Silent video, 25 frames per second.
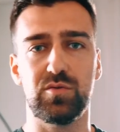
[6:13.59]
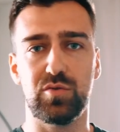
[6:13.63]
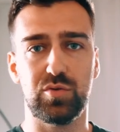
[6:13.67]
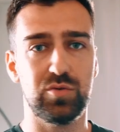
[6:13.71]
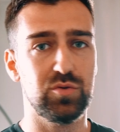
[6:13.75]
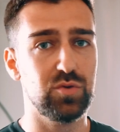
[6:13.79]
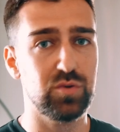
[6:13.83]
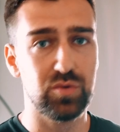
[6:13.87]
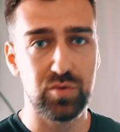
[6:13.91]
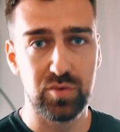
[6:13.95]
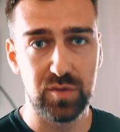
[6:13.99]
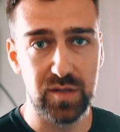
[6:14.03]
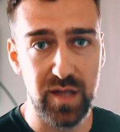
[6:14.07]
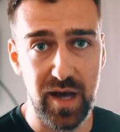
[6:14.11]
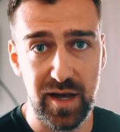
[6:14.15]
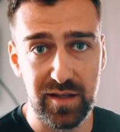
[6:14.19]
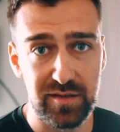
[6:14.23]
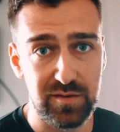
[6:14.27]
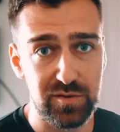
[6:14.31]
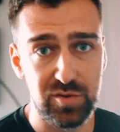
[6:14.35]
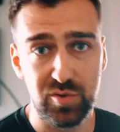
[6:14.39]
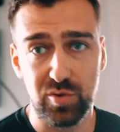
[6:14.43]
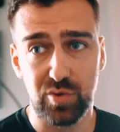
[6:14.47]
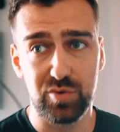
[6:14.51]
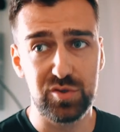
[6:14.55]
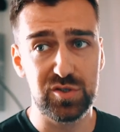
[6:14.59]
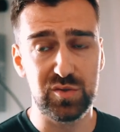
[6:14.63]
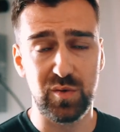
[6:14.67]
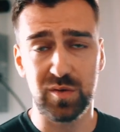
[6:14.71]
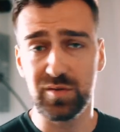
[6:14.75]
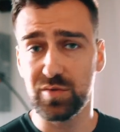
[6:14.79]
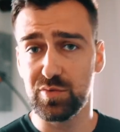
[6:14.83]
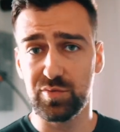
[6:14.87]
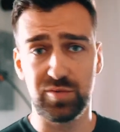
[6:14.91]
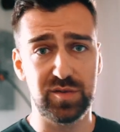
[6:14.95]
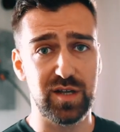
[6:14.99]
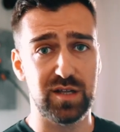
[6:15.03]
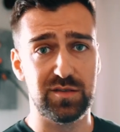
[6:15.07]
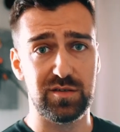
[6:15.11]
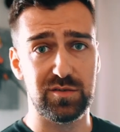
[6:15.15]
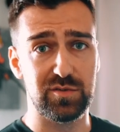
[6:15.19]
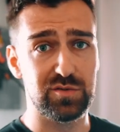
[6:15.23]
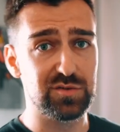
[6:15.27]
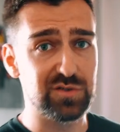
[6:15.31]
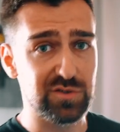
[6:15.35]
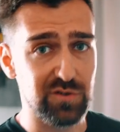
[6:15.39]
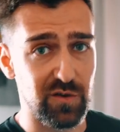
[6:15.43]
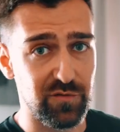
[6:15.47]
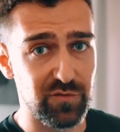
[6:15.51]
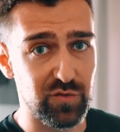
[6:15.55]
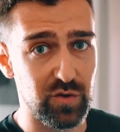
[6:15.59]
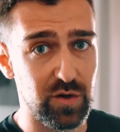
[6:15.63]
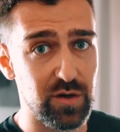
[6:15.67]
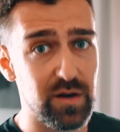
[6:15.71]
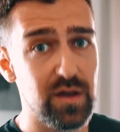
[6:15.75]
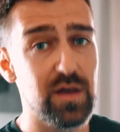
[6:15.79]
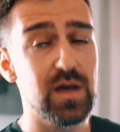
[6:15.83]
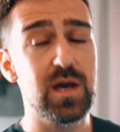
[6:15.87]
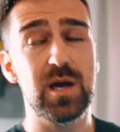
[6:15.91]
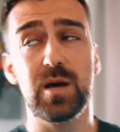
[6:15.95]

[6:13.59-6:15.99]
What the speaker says: to do that, you always wanted to get into software,